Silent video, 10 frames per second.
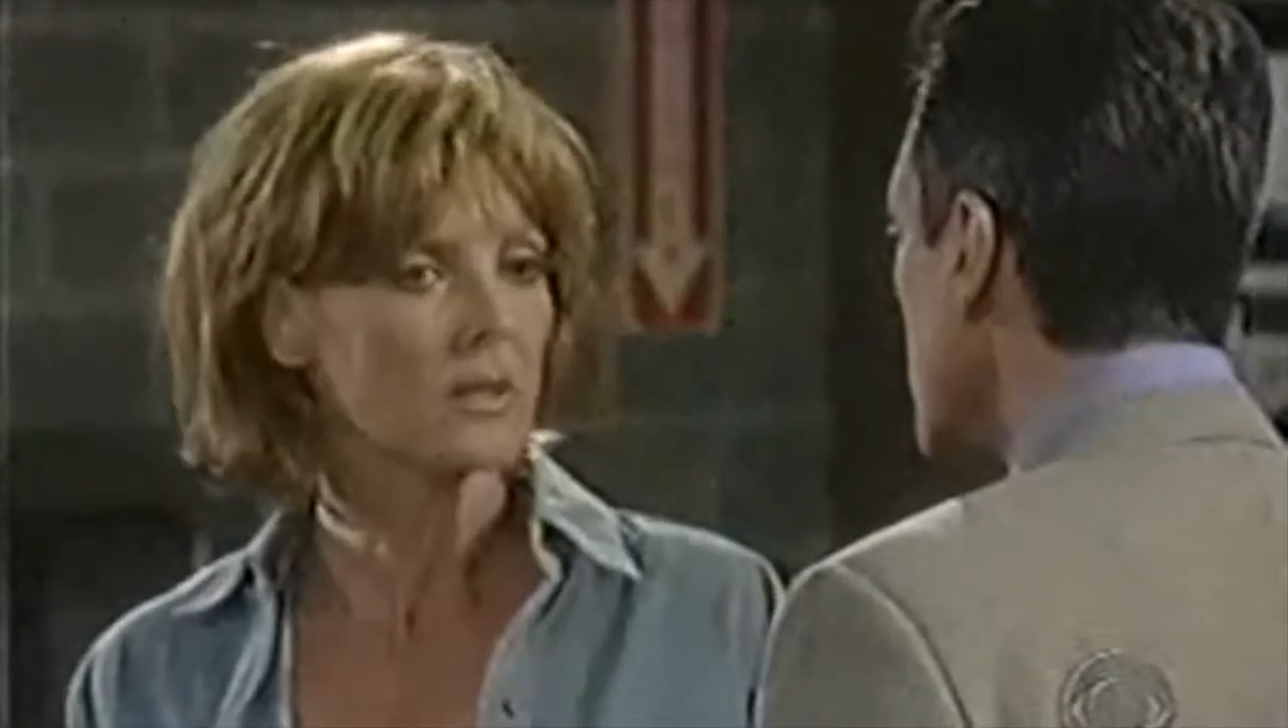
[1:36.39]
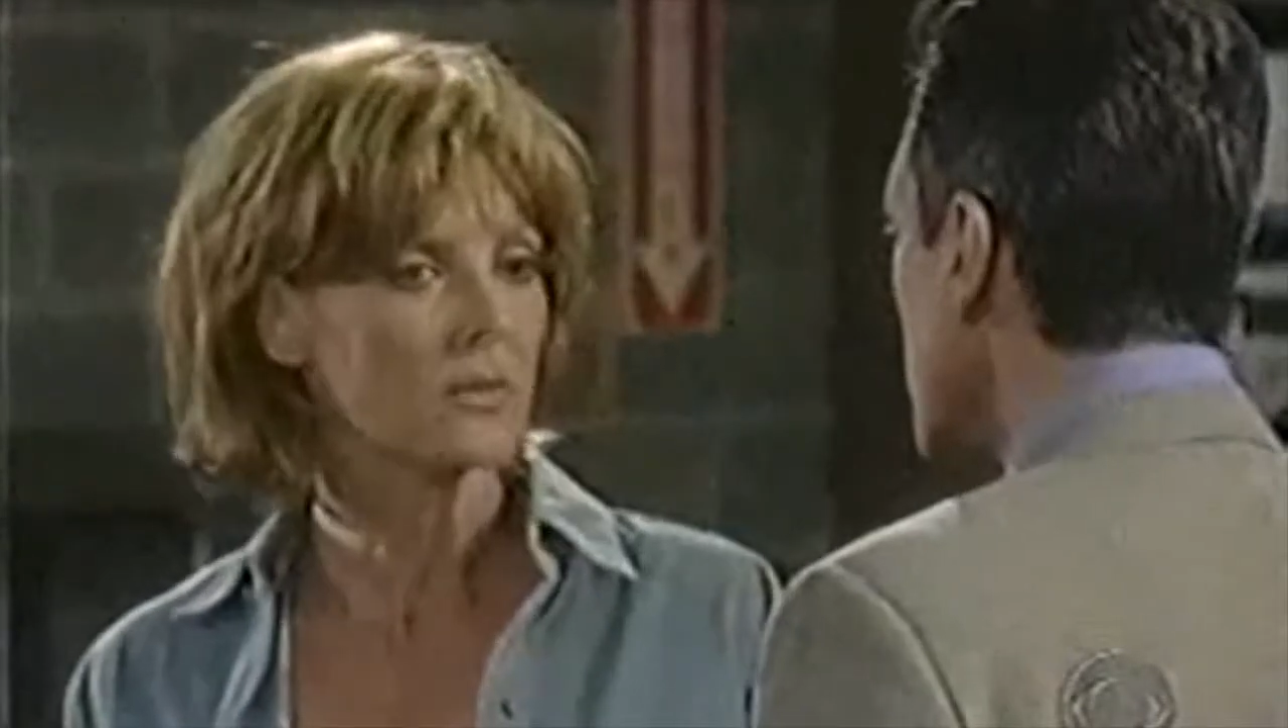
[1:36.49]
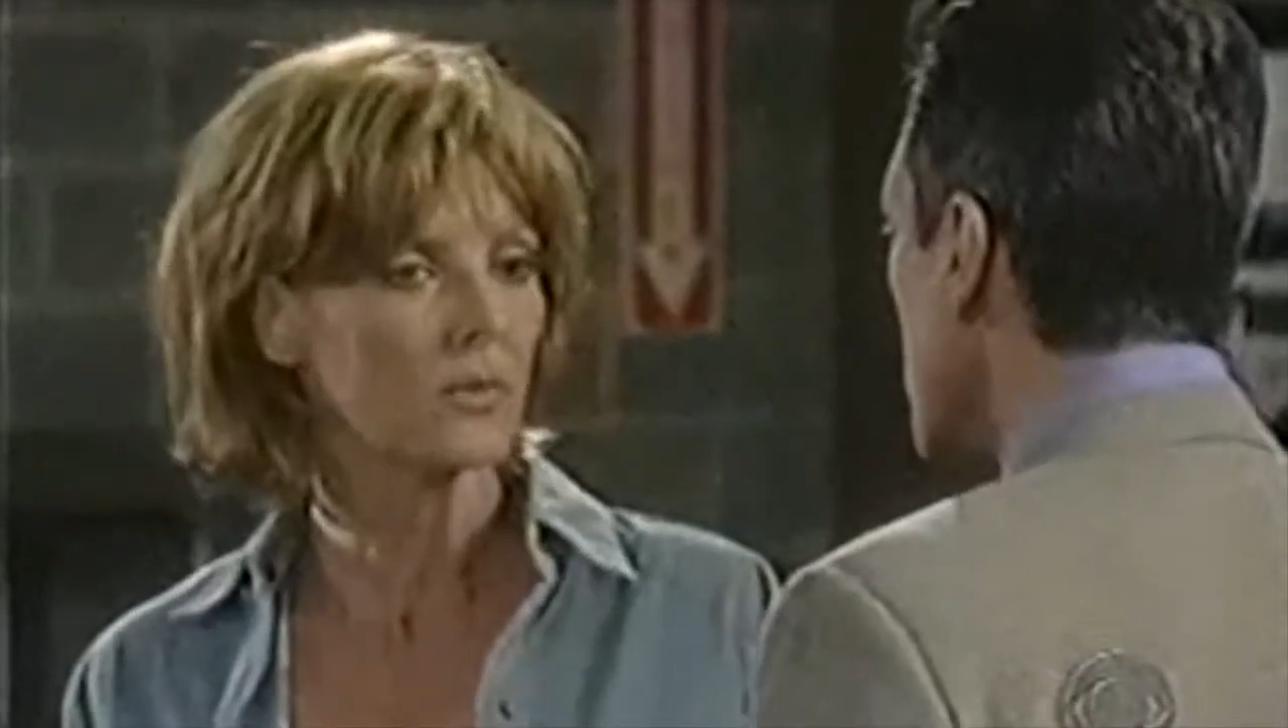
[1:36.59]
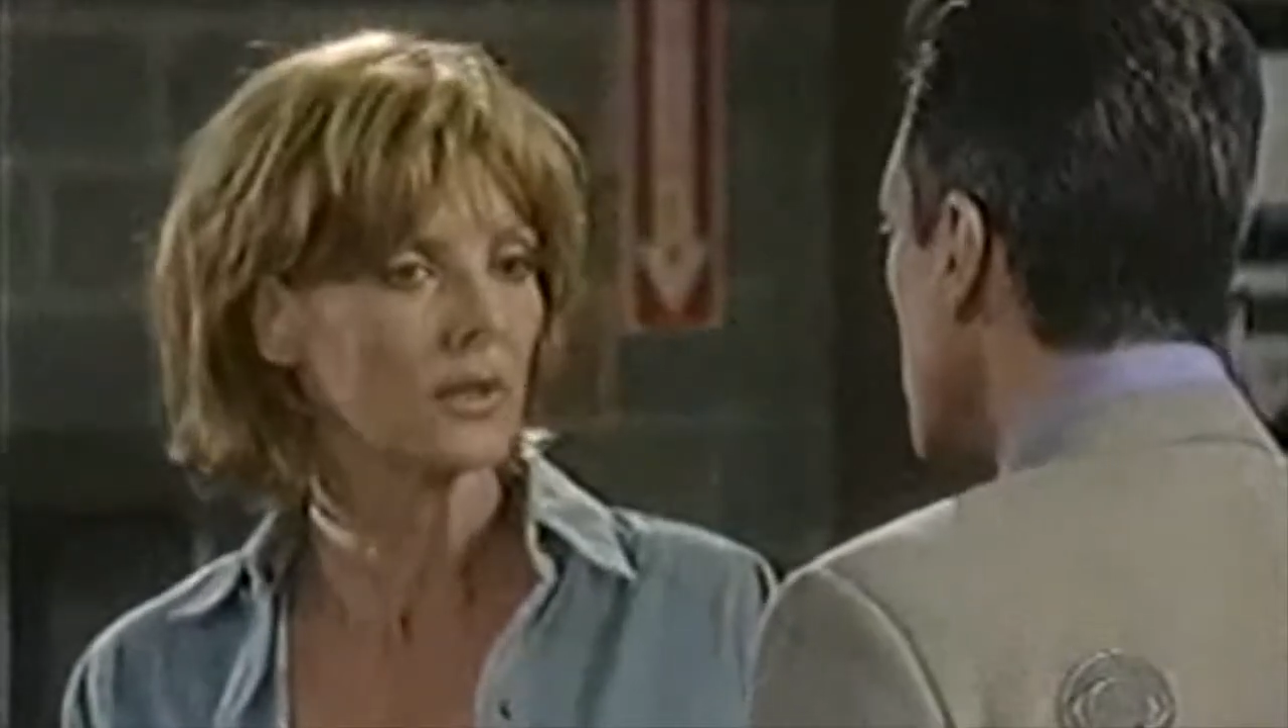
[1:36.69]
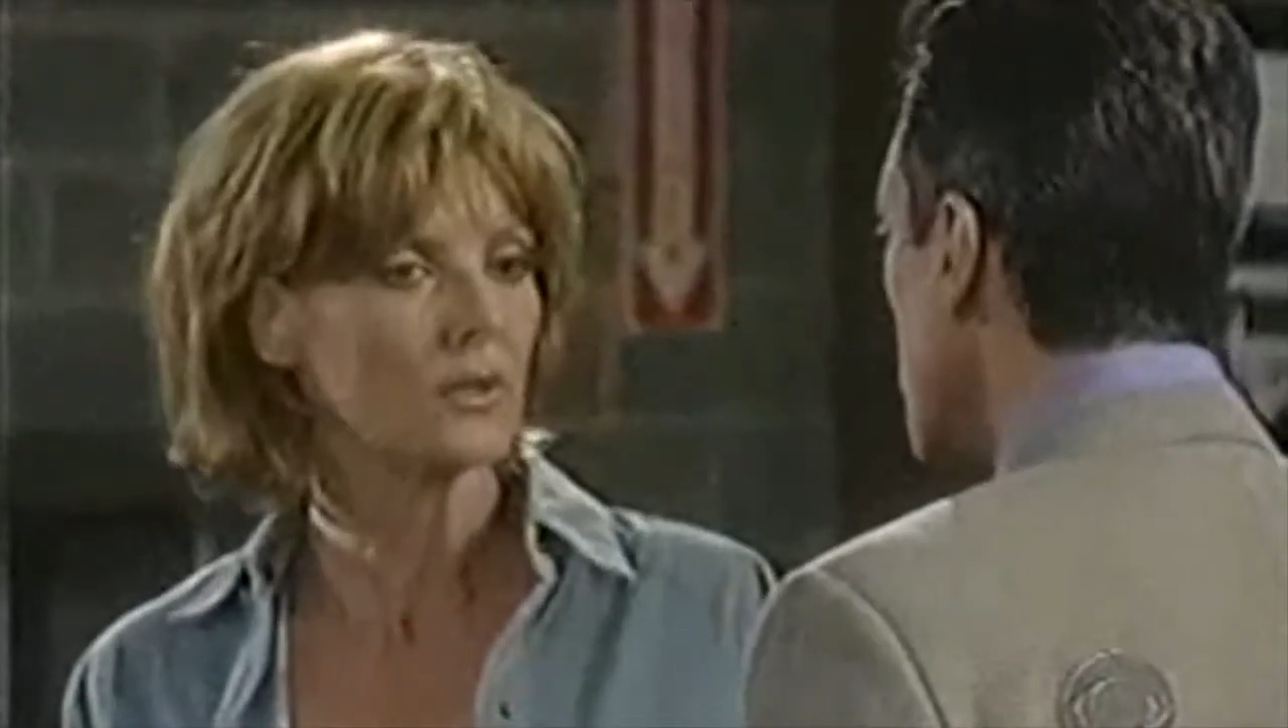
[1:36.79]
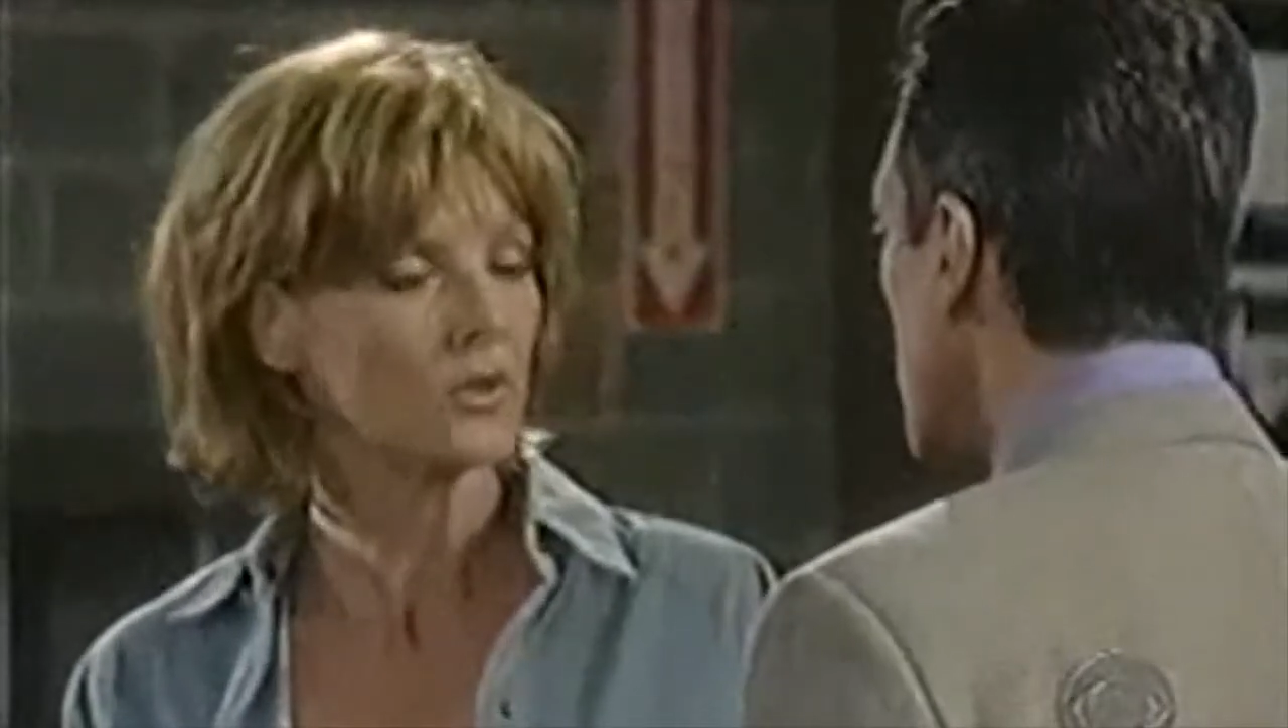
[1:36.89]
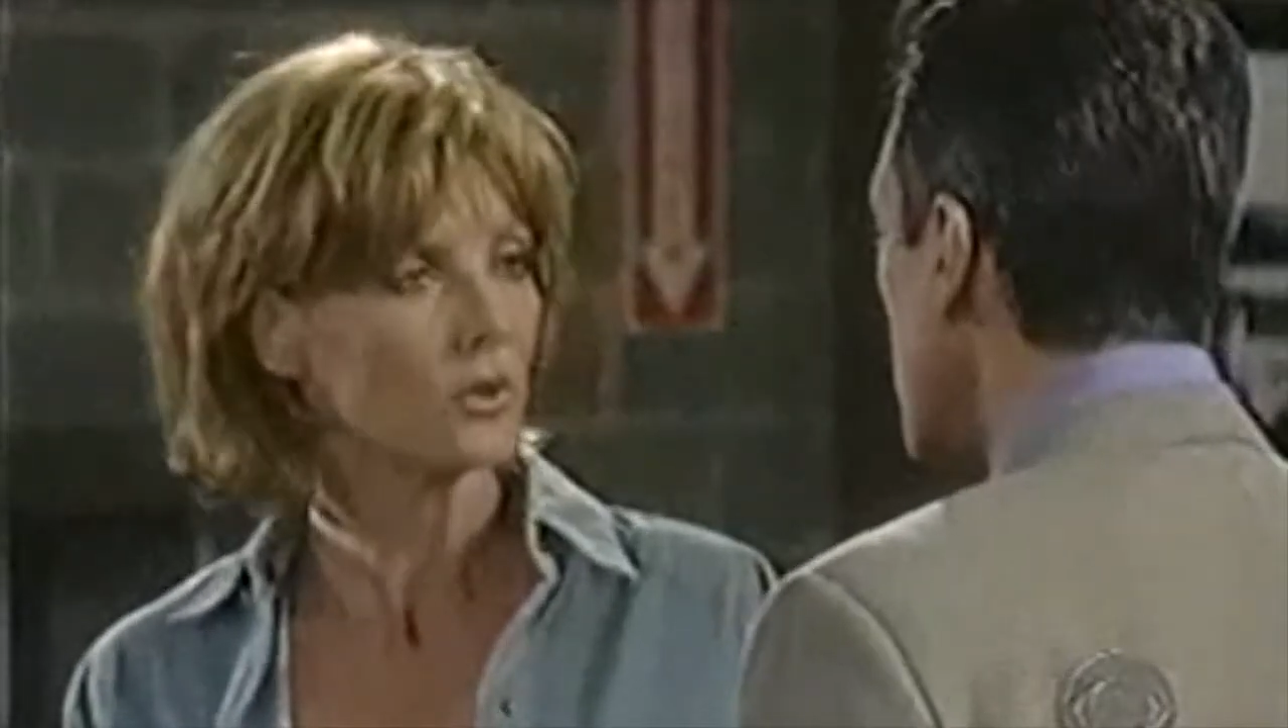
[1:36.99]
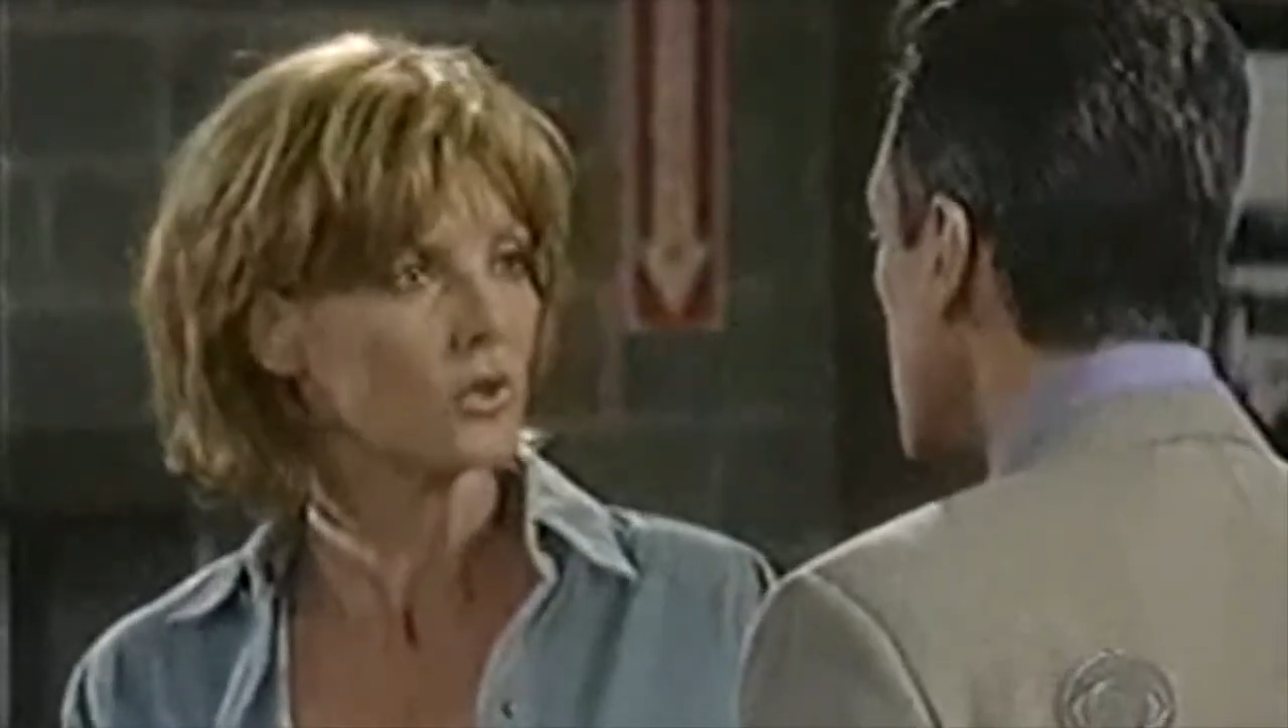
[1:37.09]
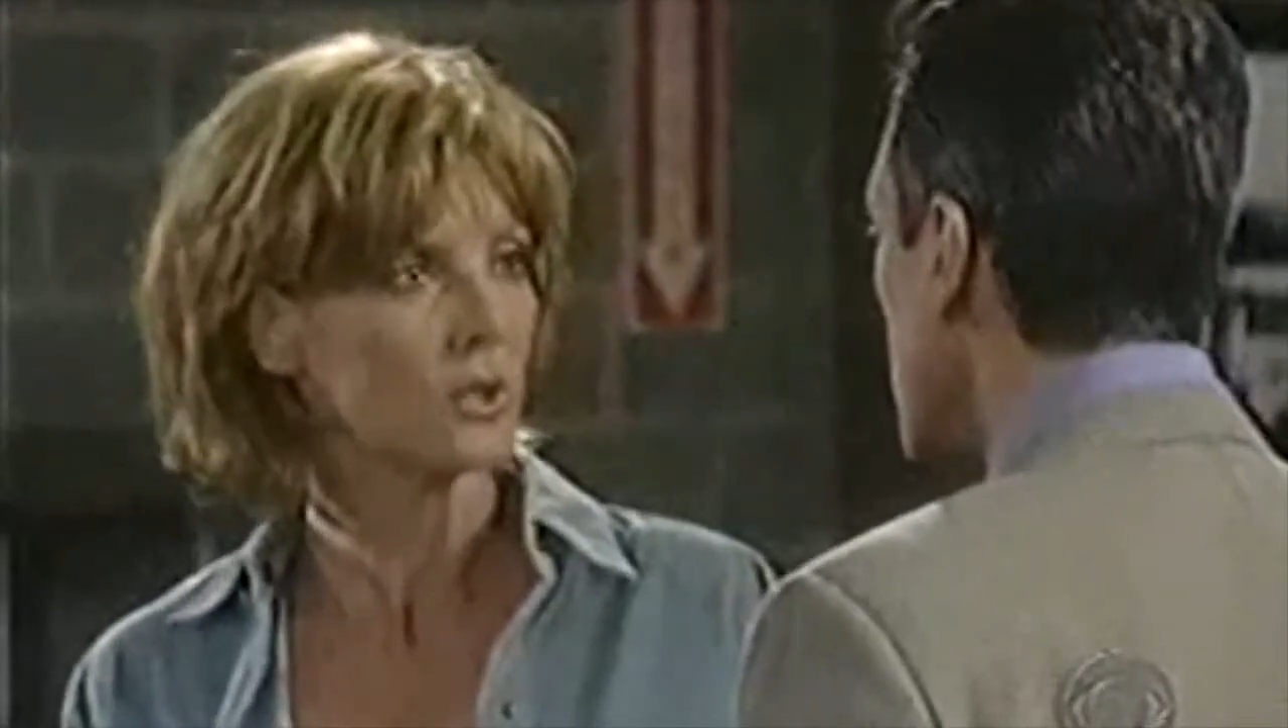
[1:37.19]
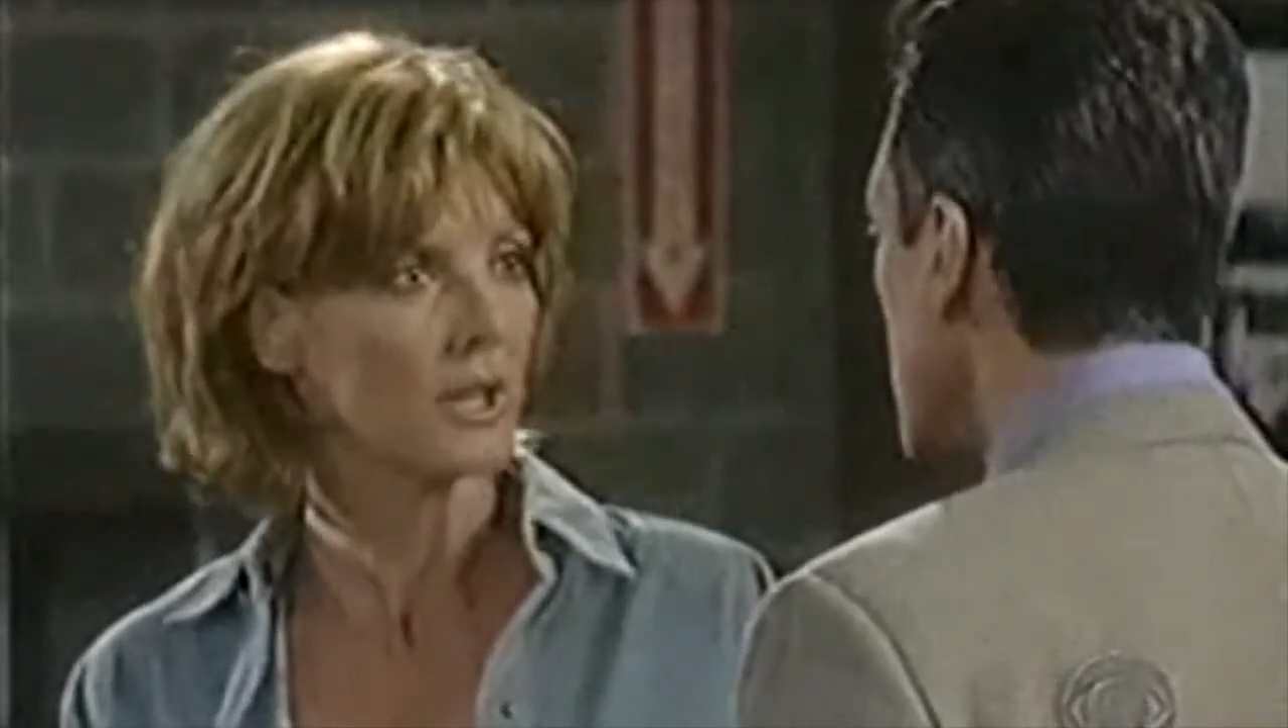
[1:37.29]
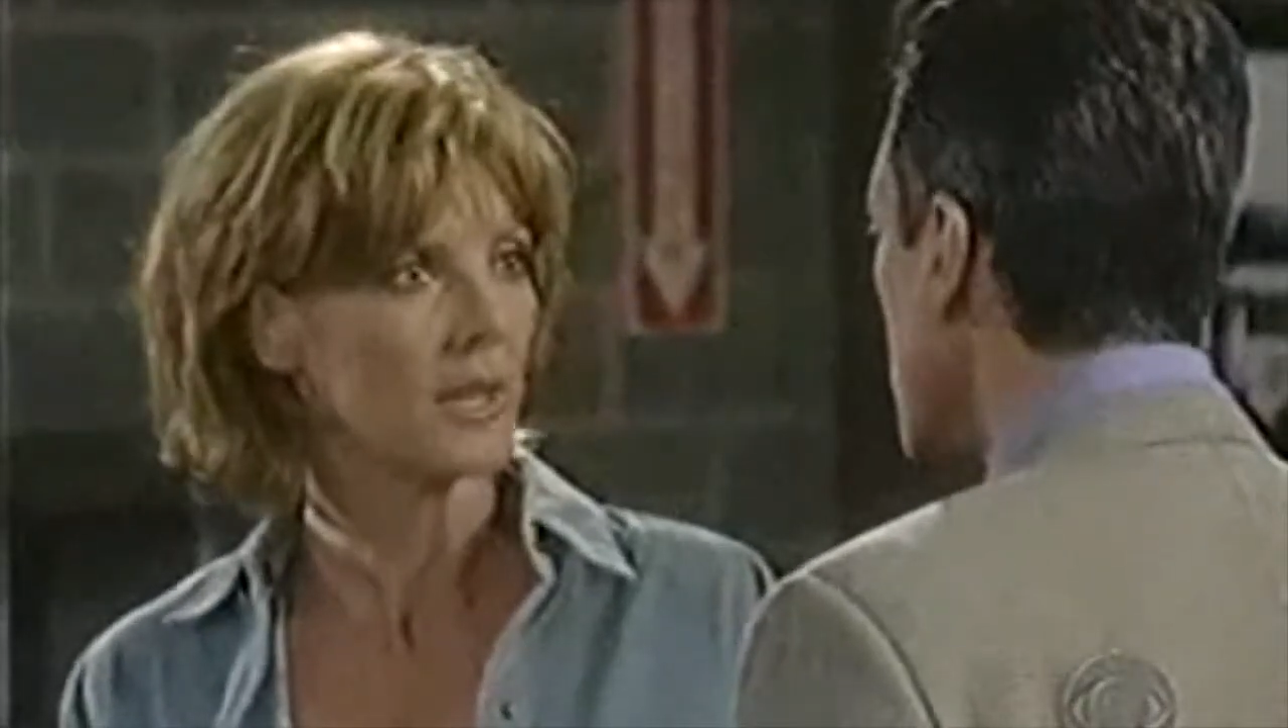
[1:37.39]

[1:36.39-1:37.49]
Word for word: His friend Georgia